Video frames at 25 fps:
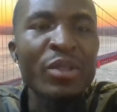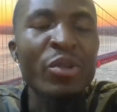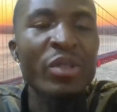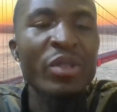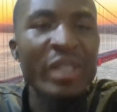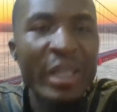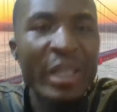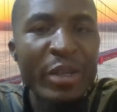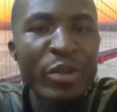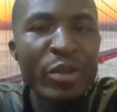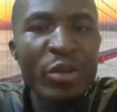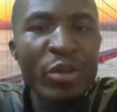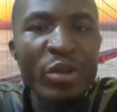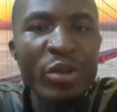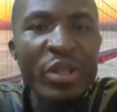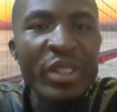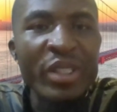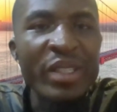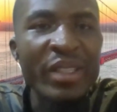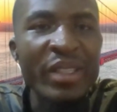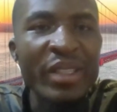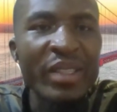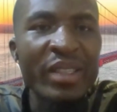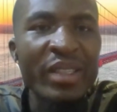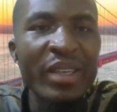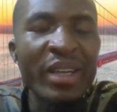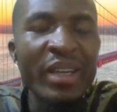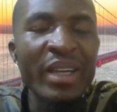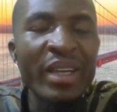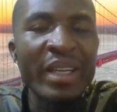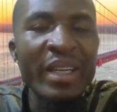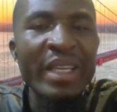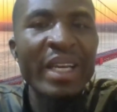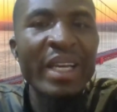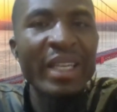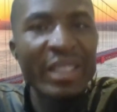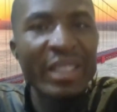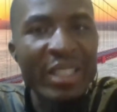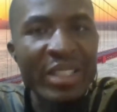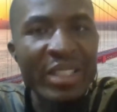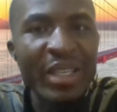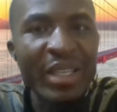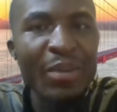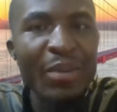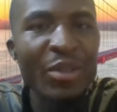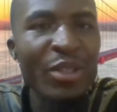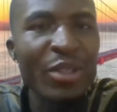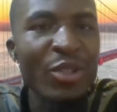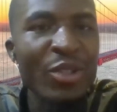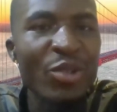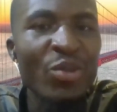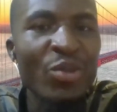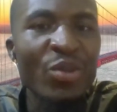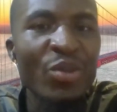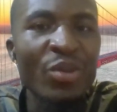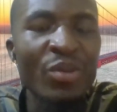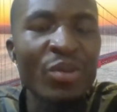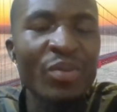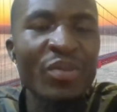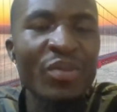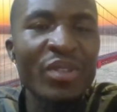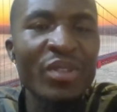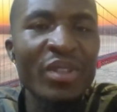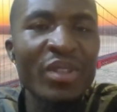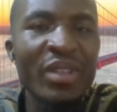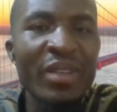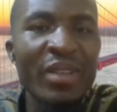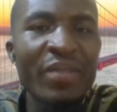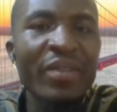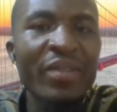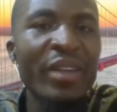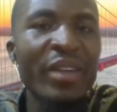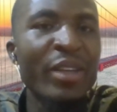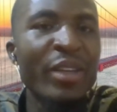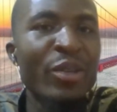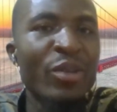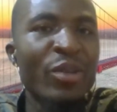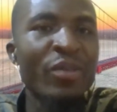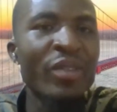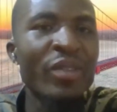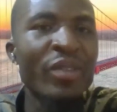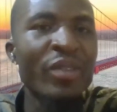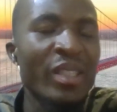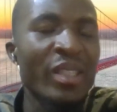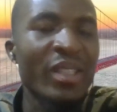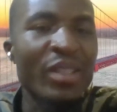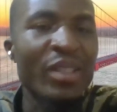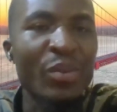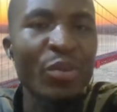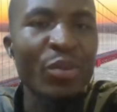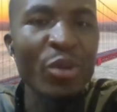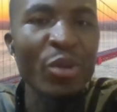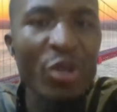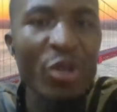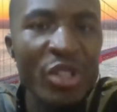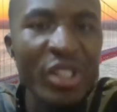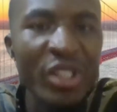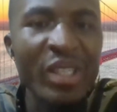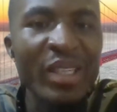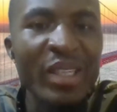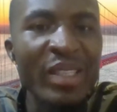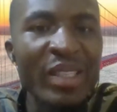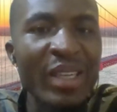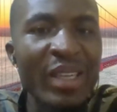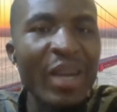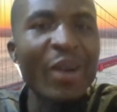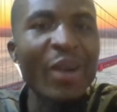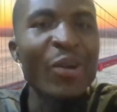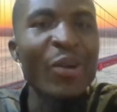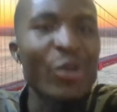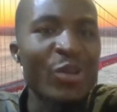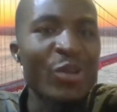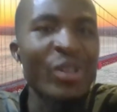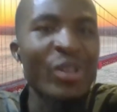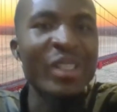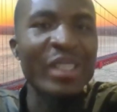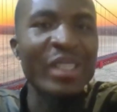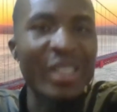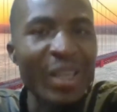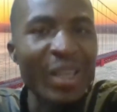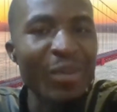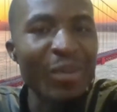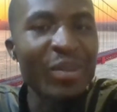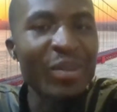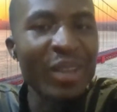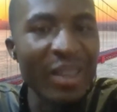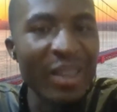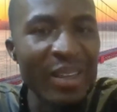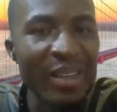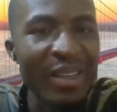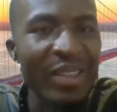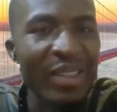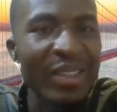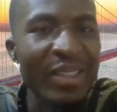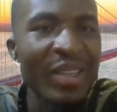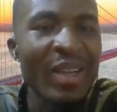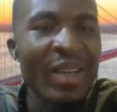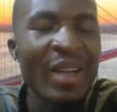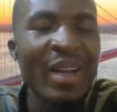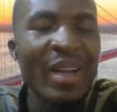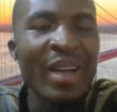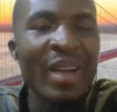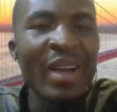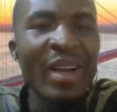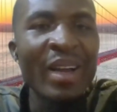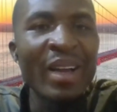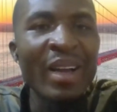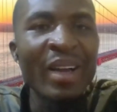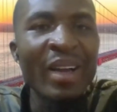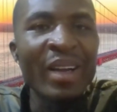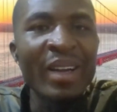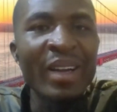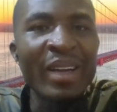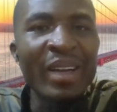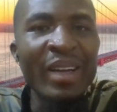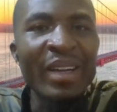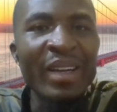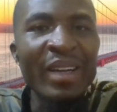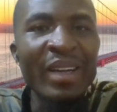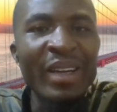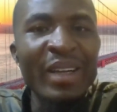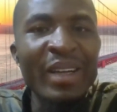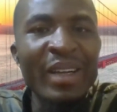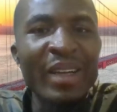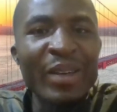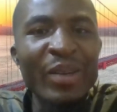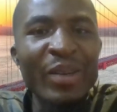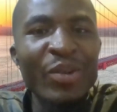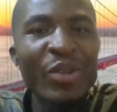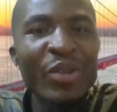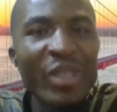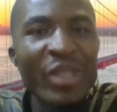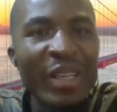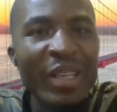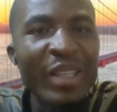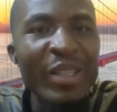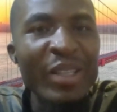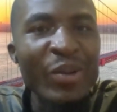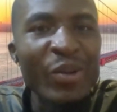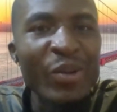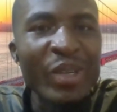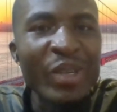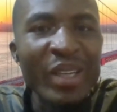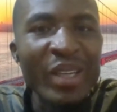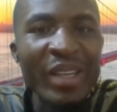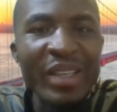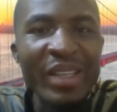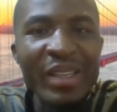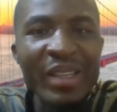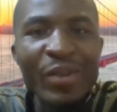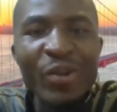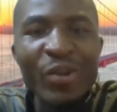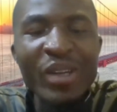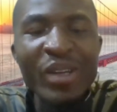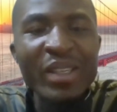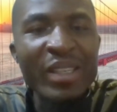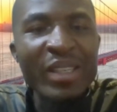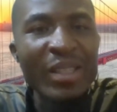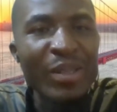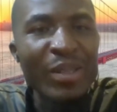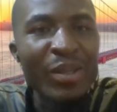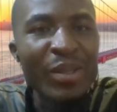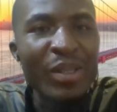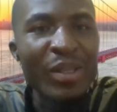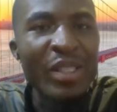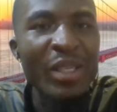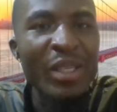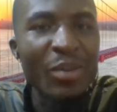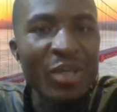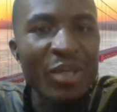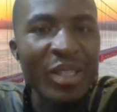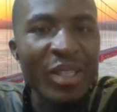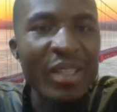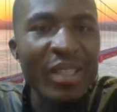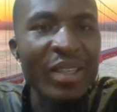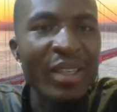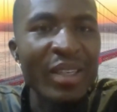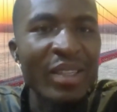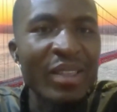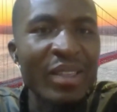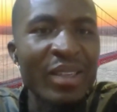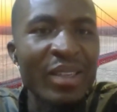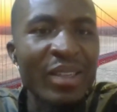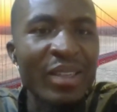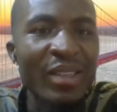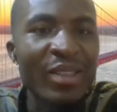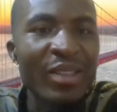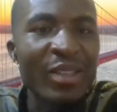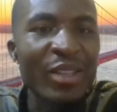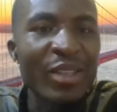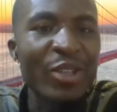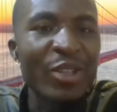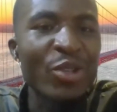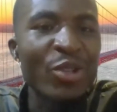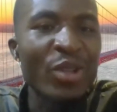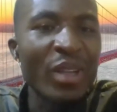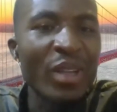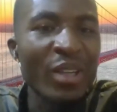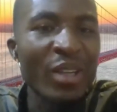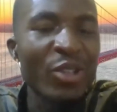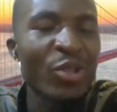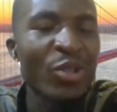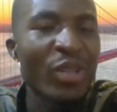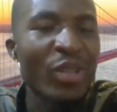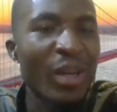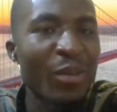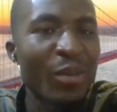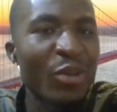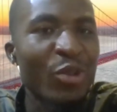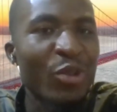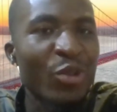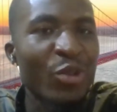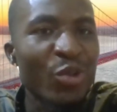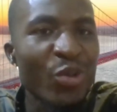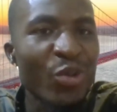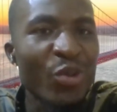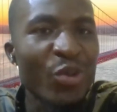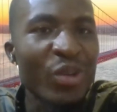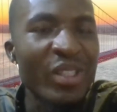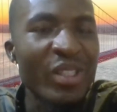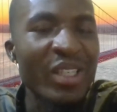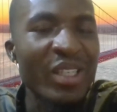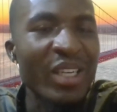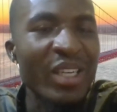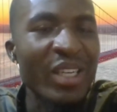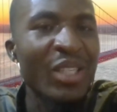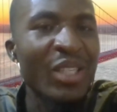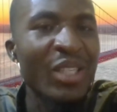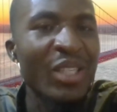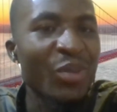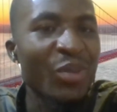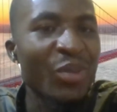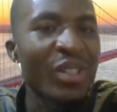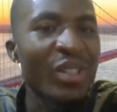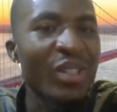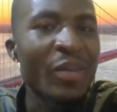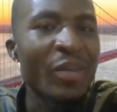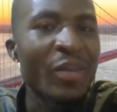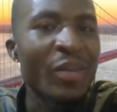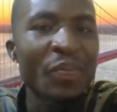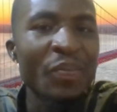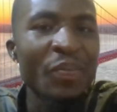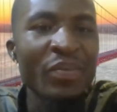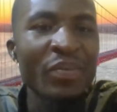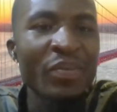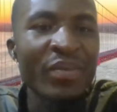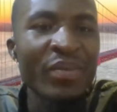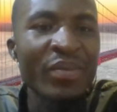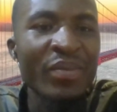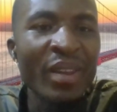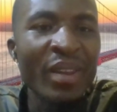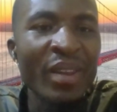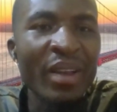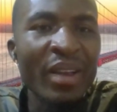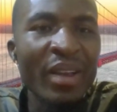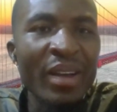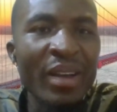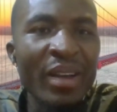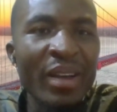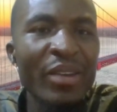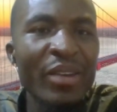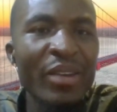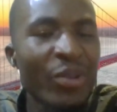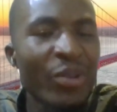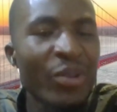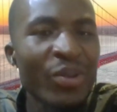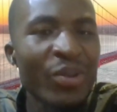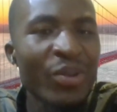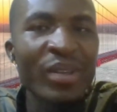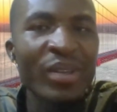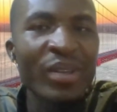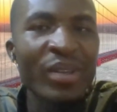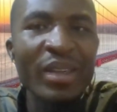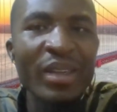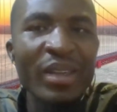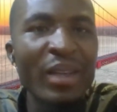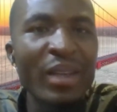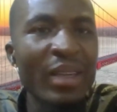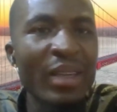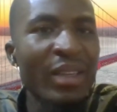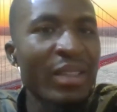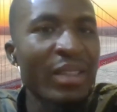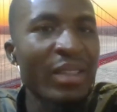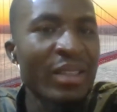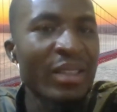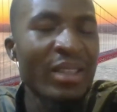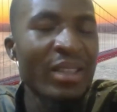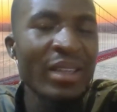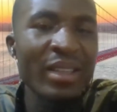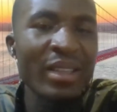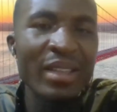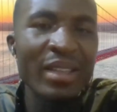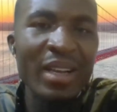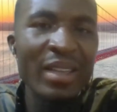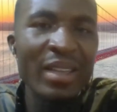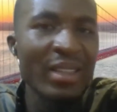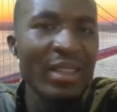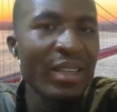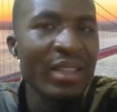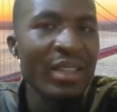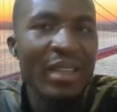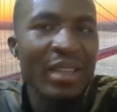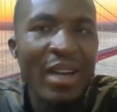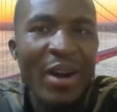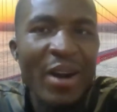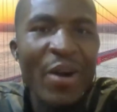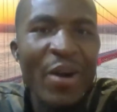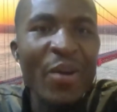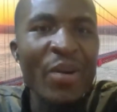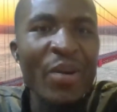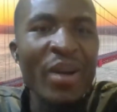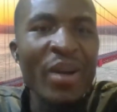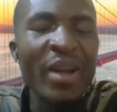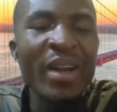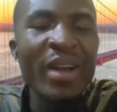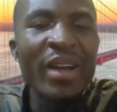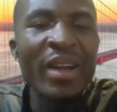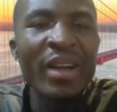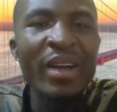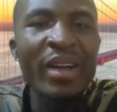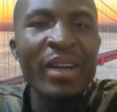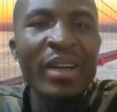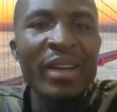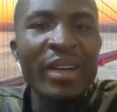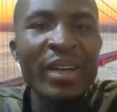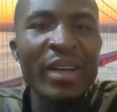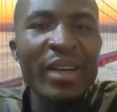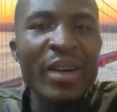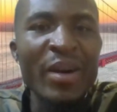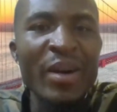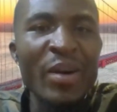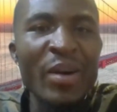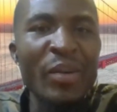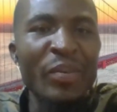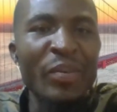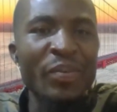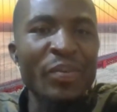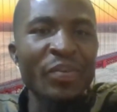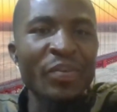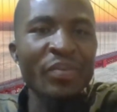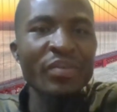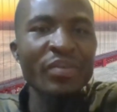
technologies, there are disruptions too. Different innovations. Blockchains are also disrupting others. And recently, we just see what this DeepSeek is actually coming to do with ChatGPT. And so that's just how um,